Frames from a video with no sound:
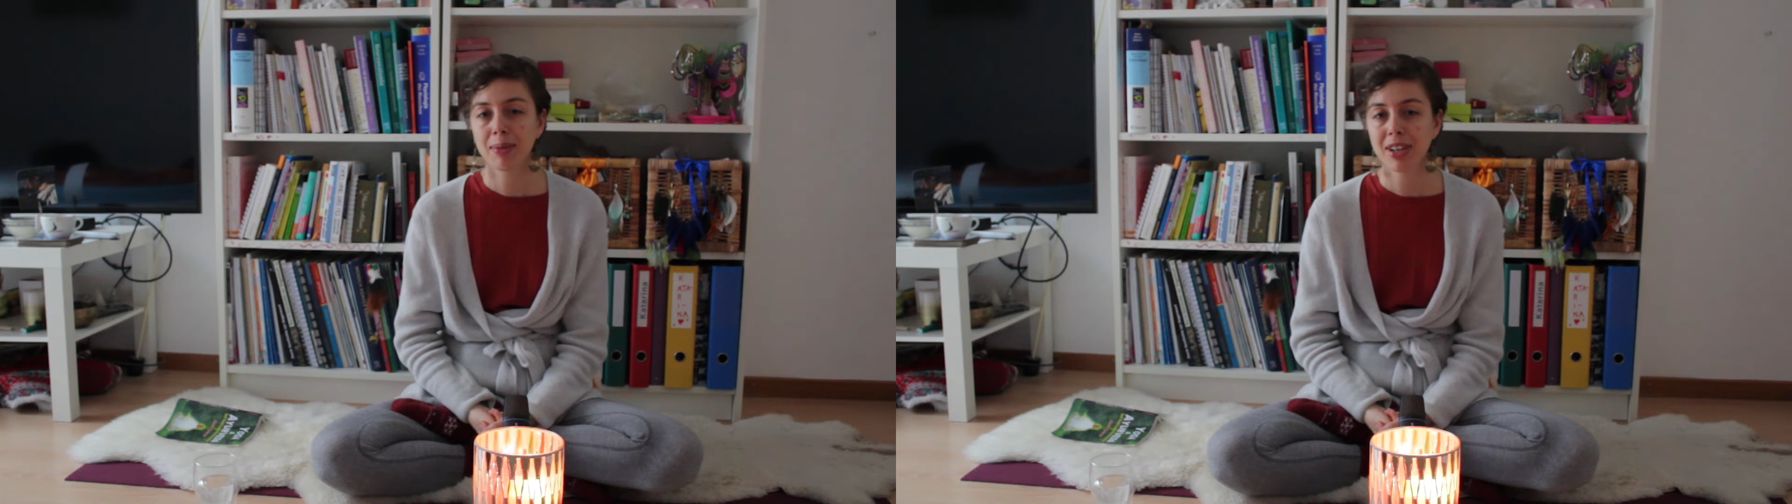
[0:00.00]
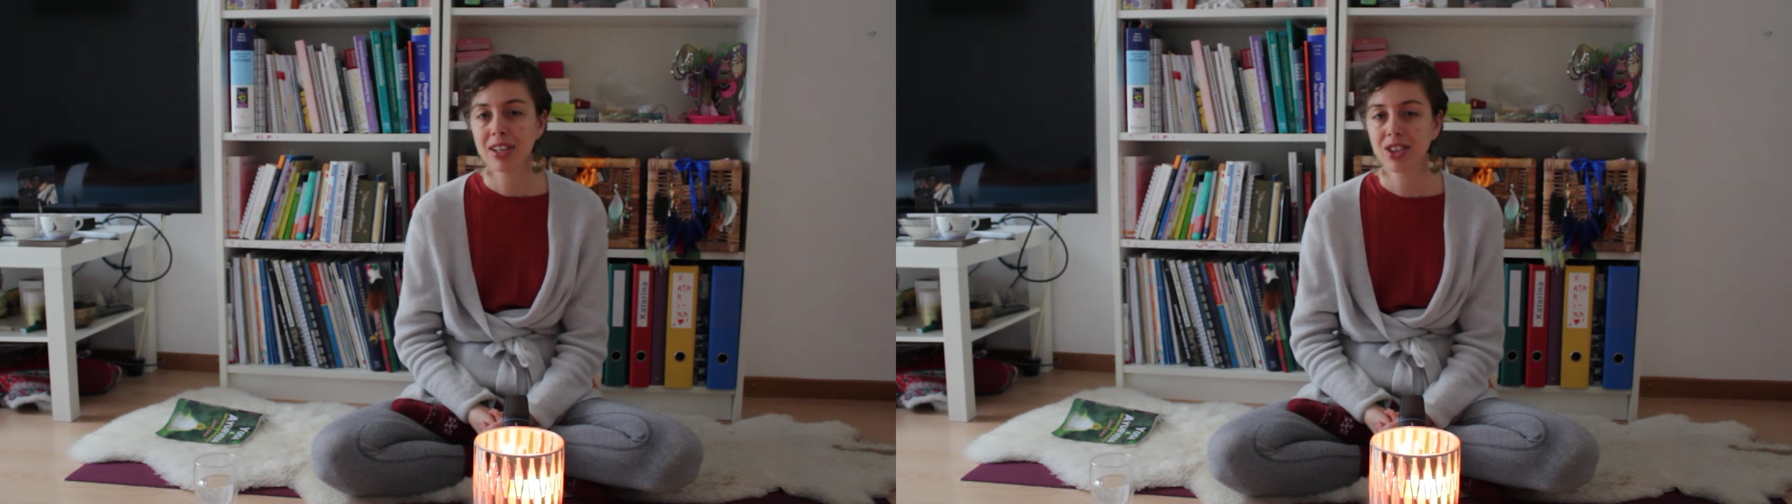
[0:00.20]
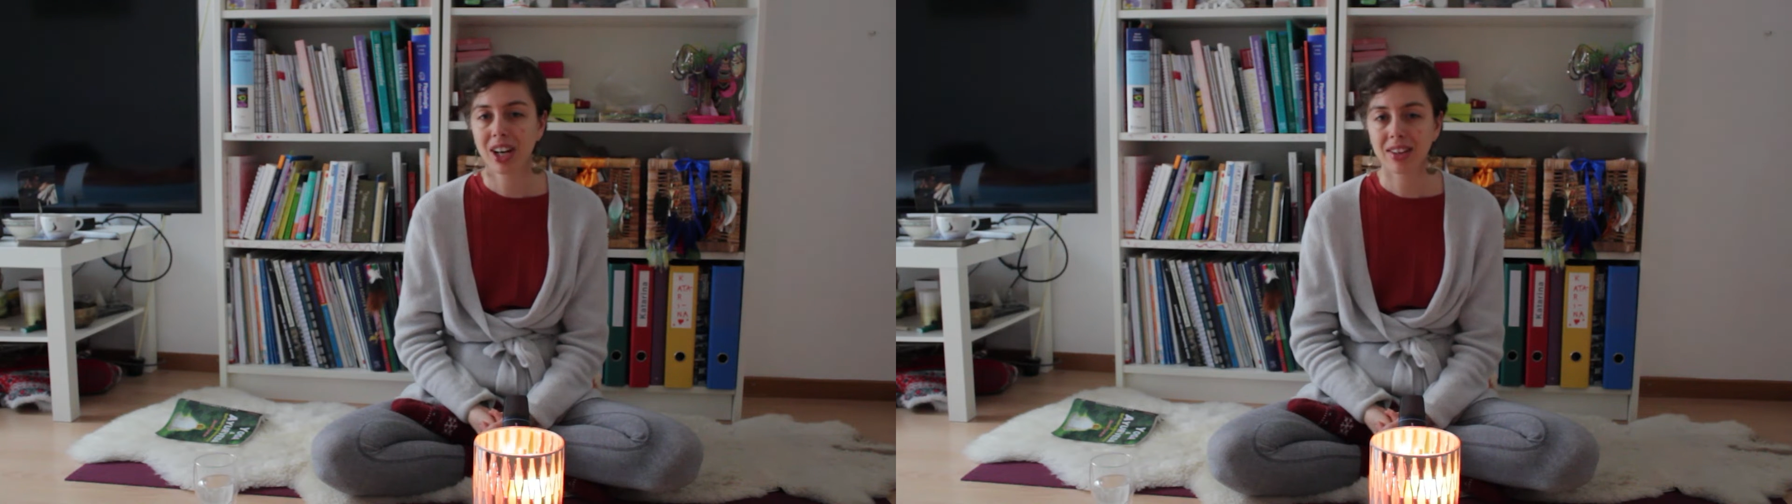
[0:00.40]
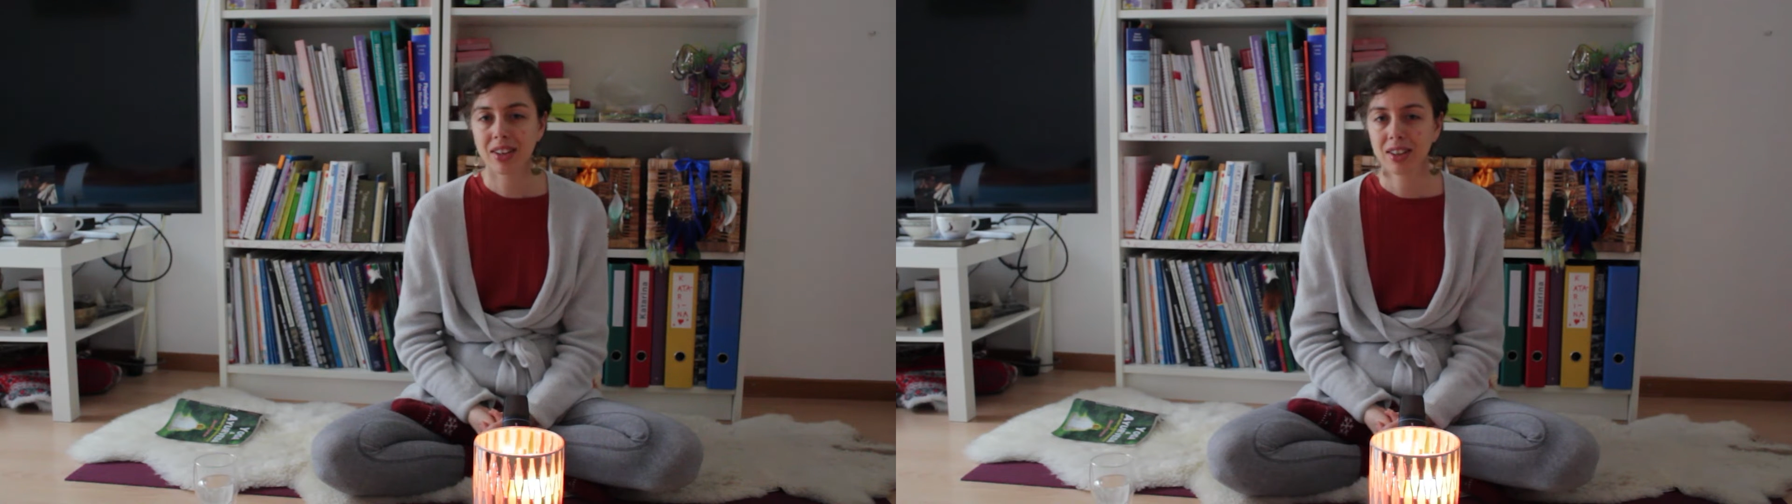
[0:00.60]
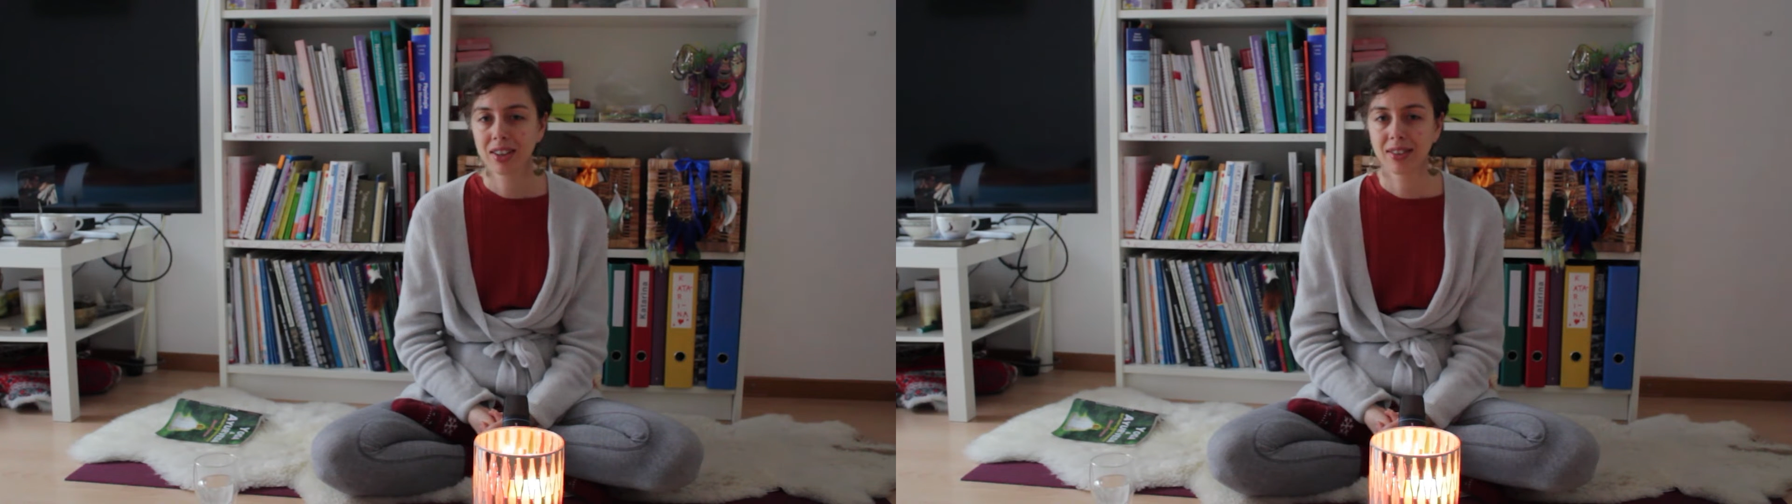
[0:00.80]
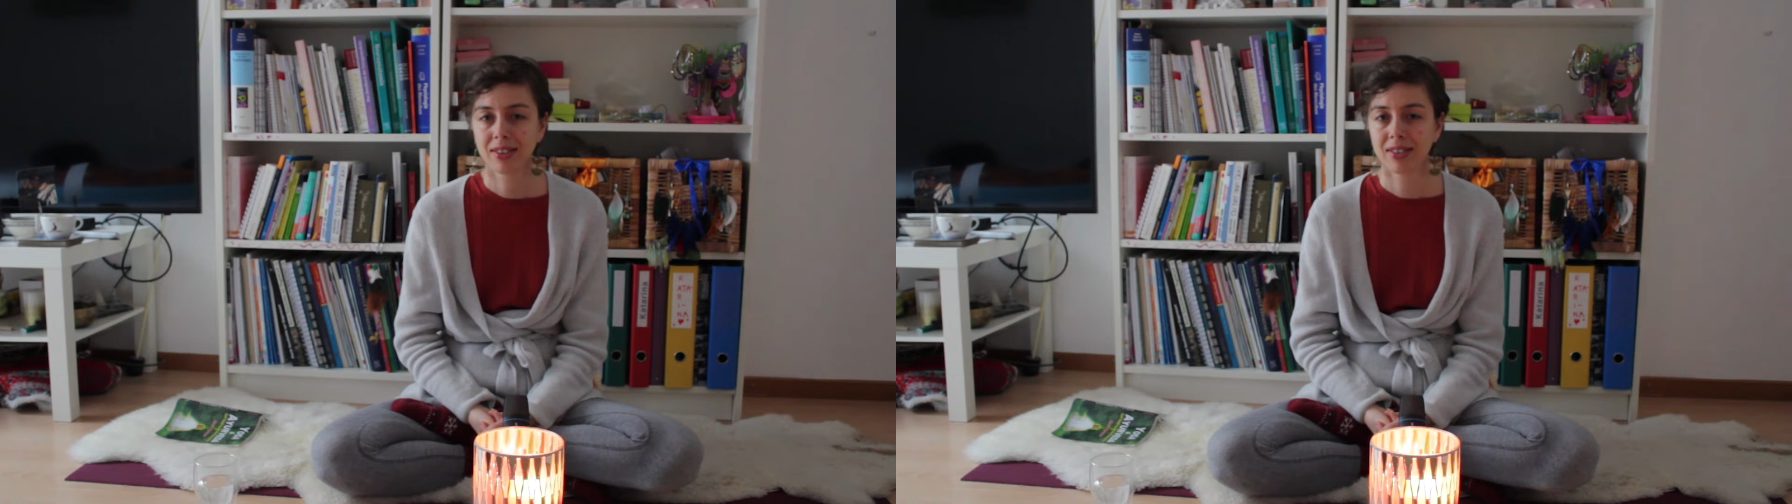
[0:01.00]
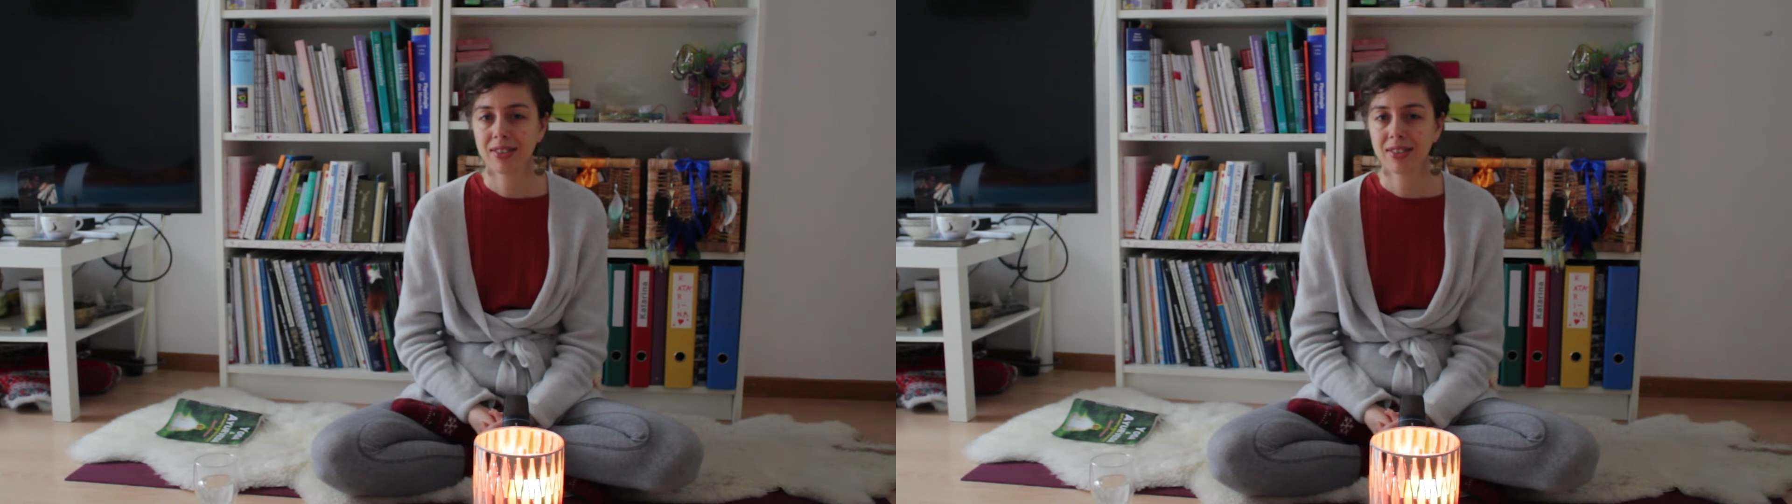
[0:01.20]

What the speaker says: be gentle, you know,